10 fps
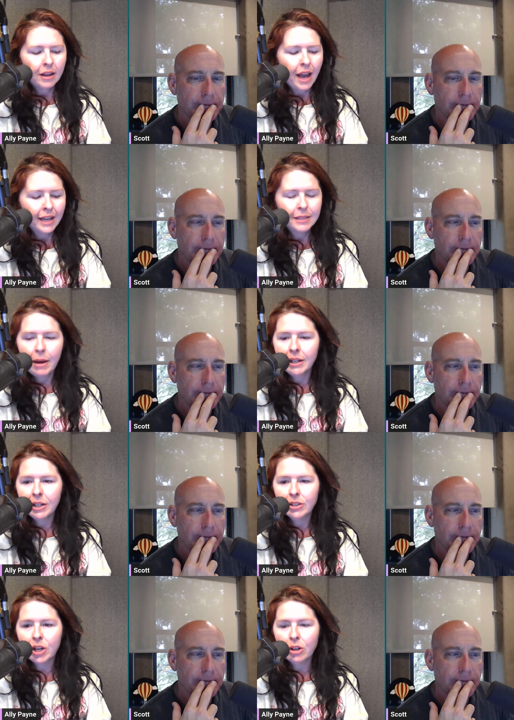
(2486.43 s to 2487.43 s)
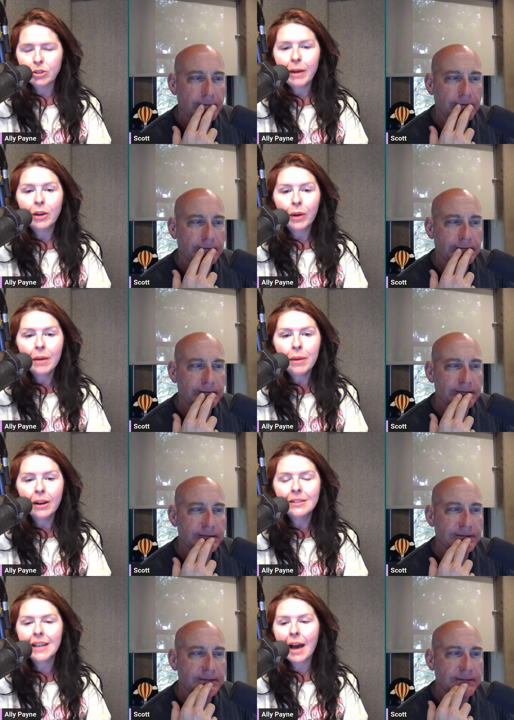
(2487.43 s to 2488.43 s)
Speaker 1: X amount of years ago. So my
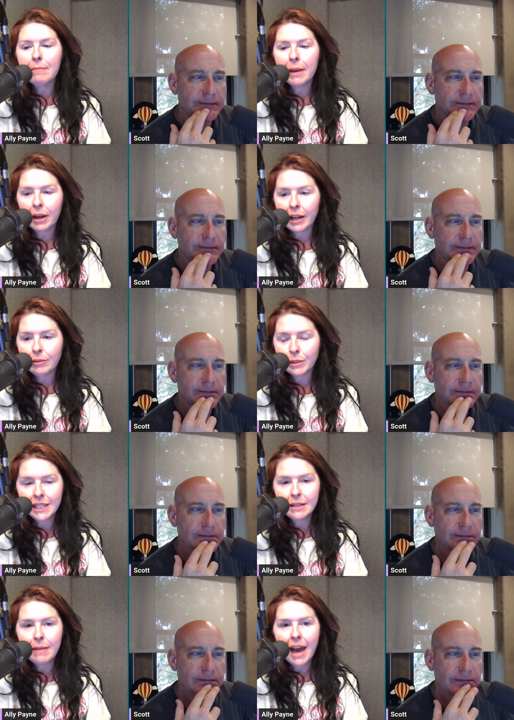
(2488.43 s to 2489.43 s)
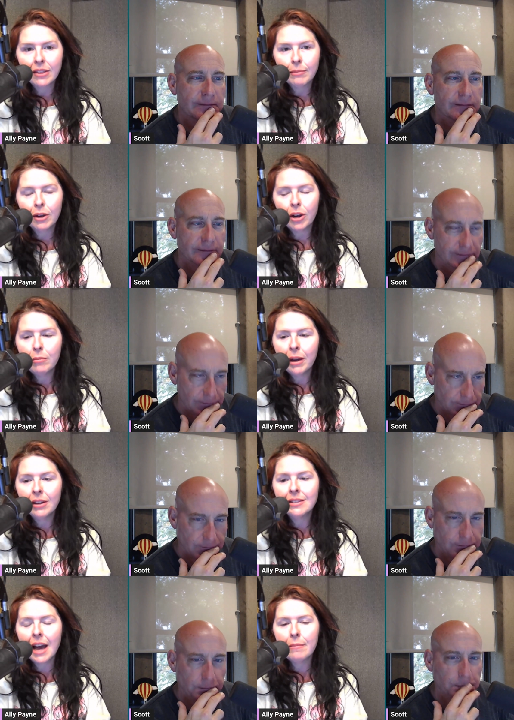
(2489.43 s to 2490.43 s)
grandparents got married. We did the math. My grandparents got